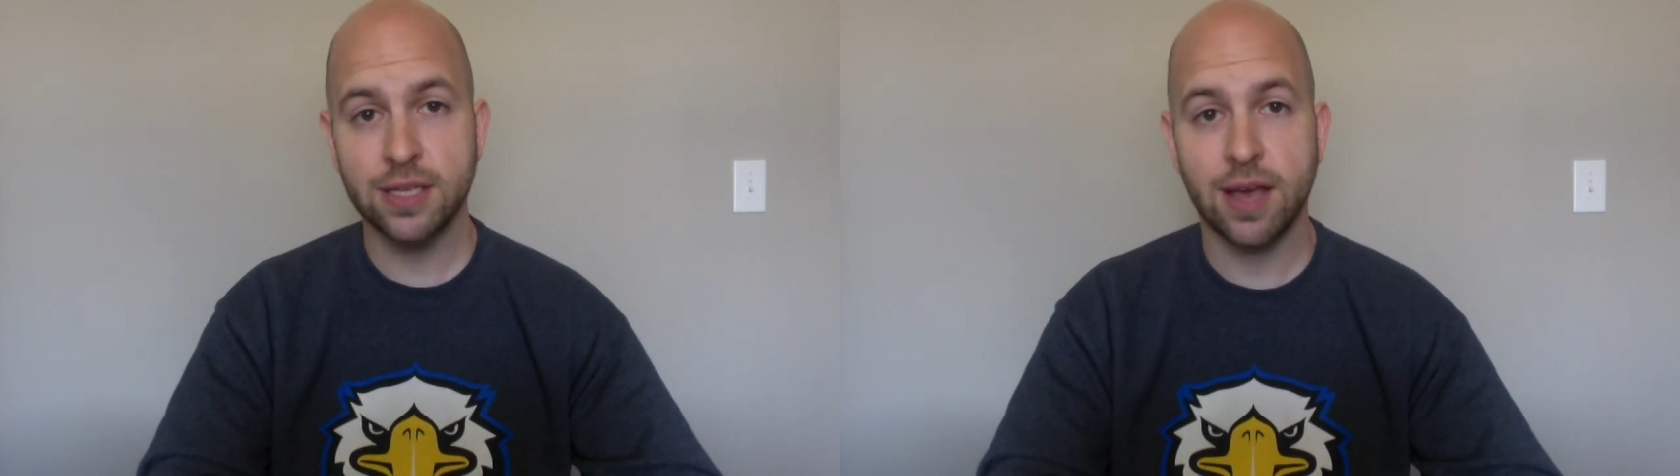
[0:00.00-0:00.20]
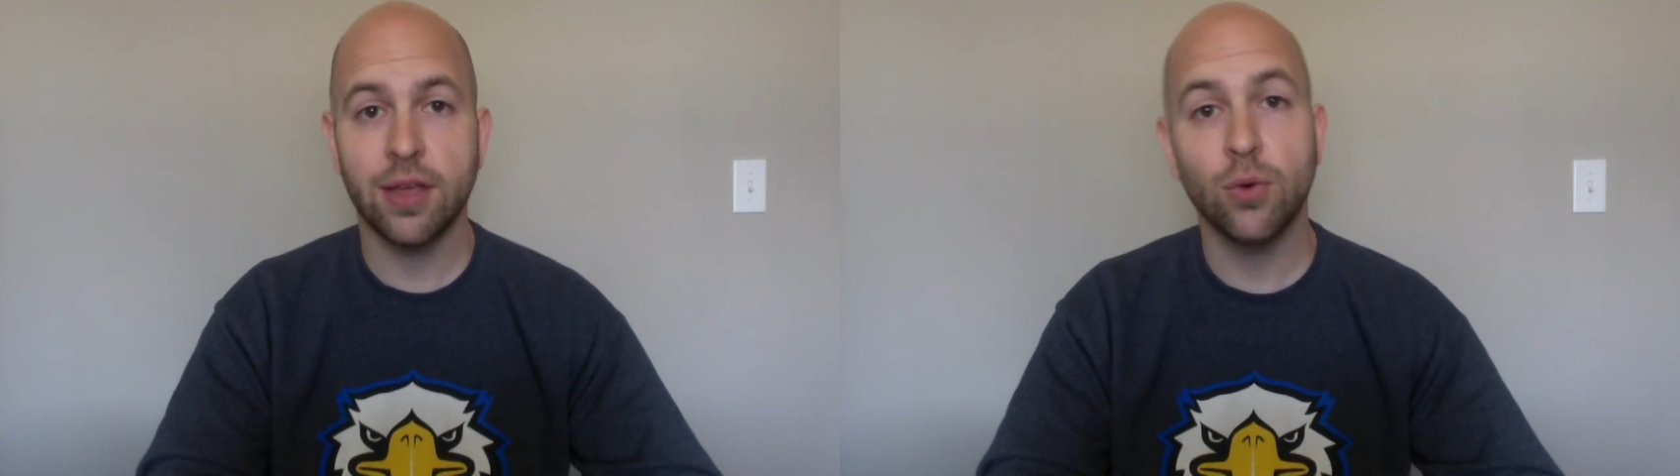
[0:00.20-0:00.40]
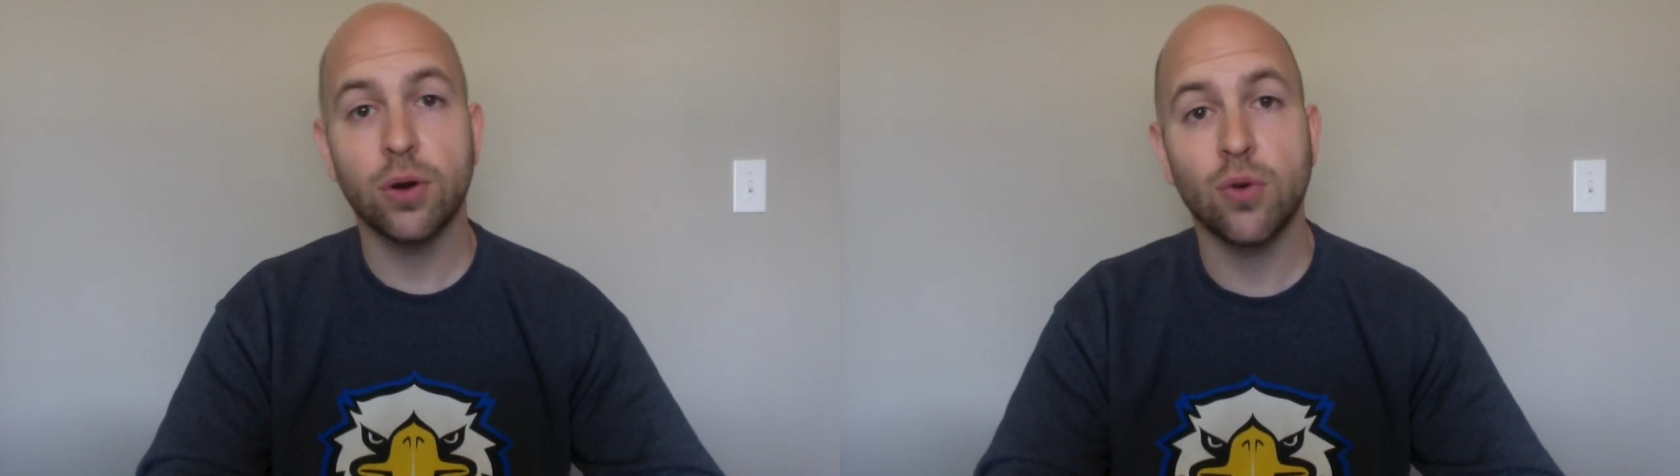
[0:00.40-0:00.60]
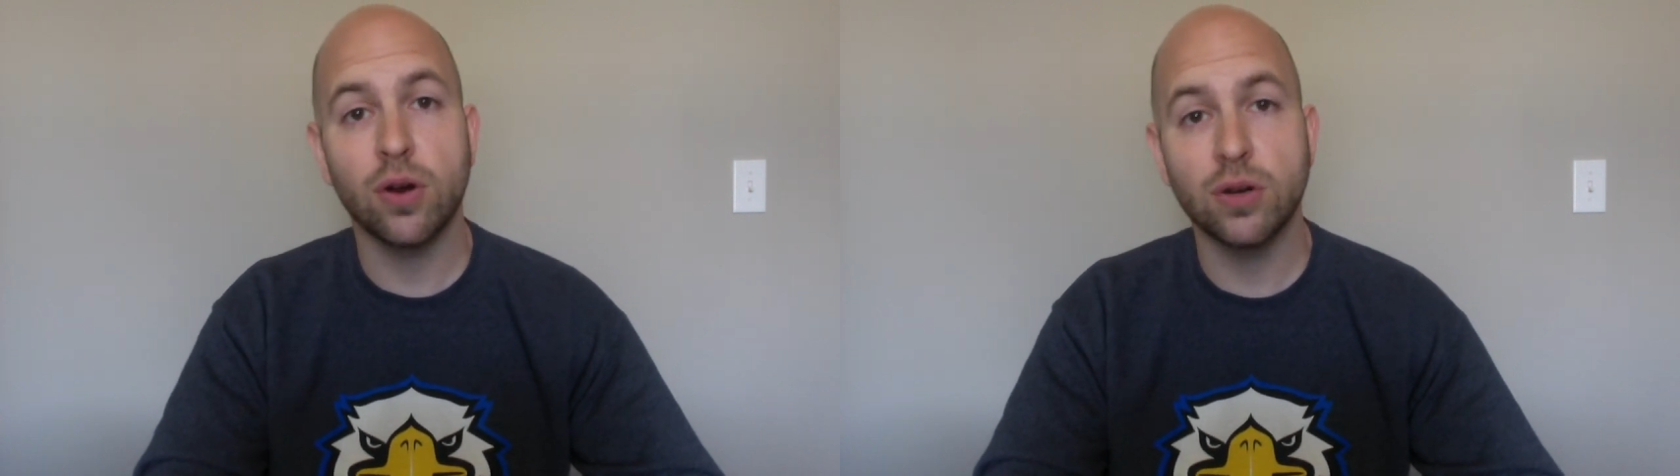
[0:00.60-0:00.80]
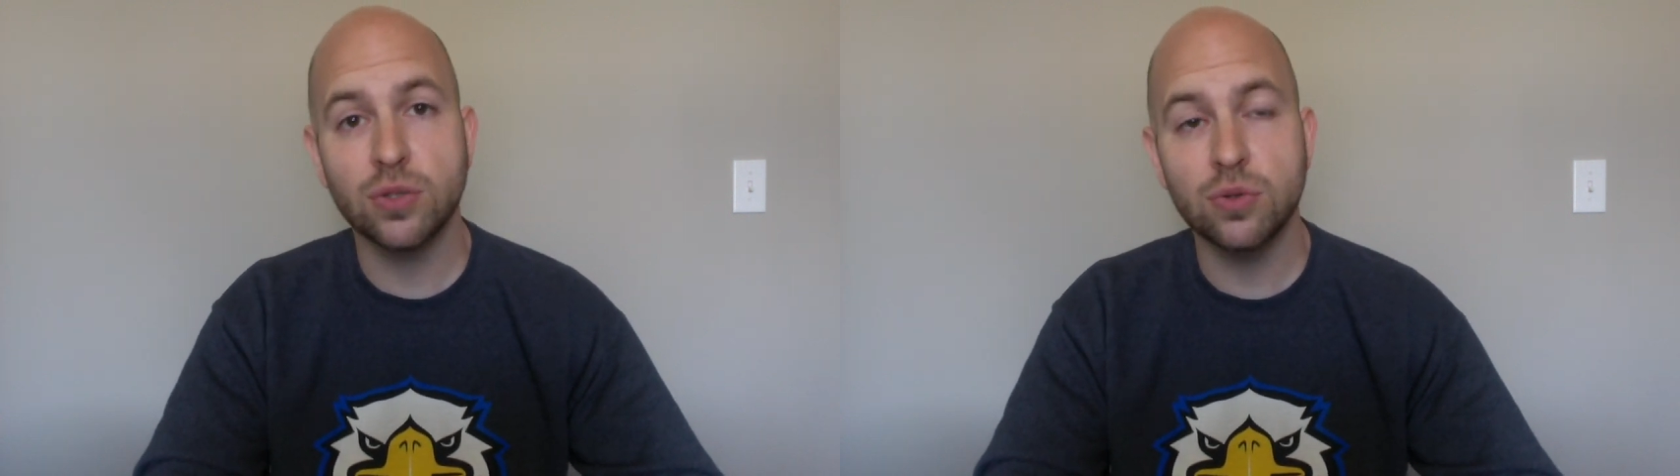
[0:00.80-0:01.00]
how they run
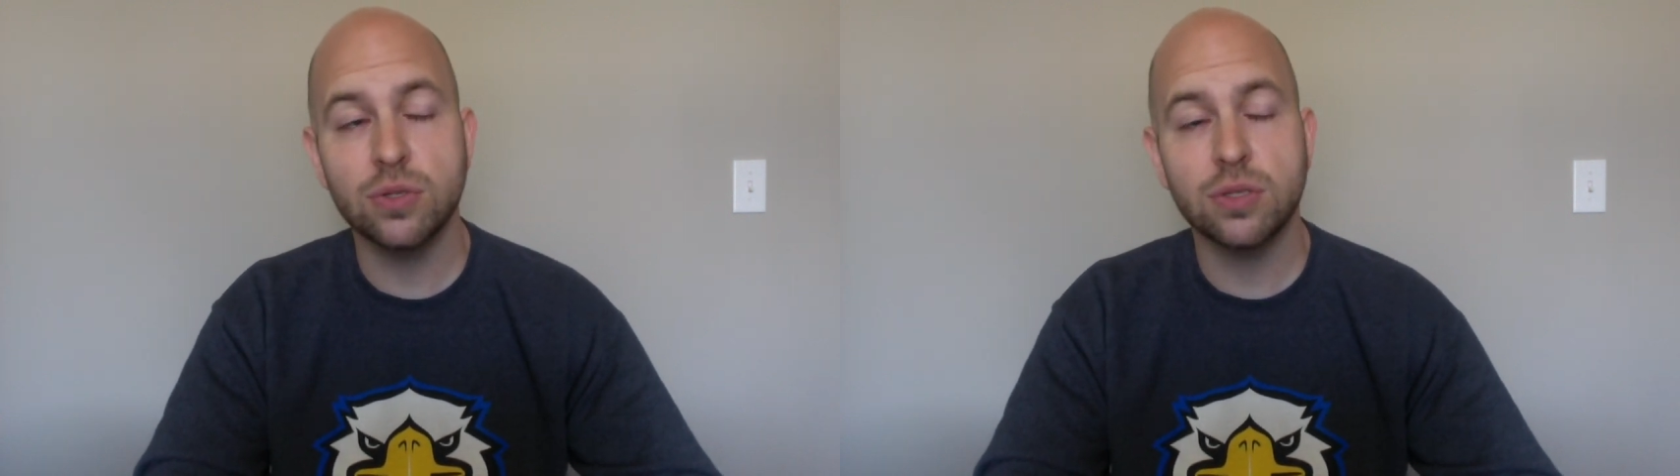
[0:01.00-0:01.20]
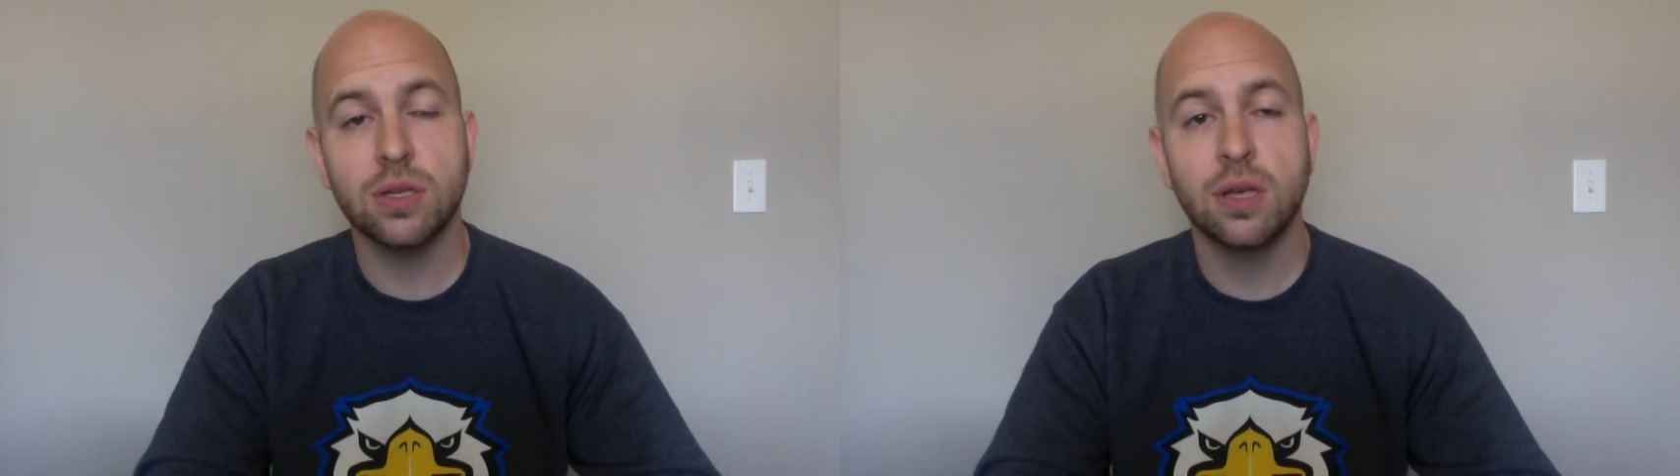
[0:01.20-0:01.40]
rehearsals.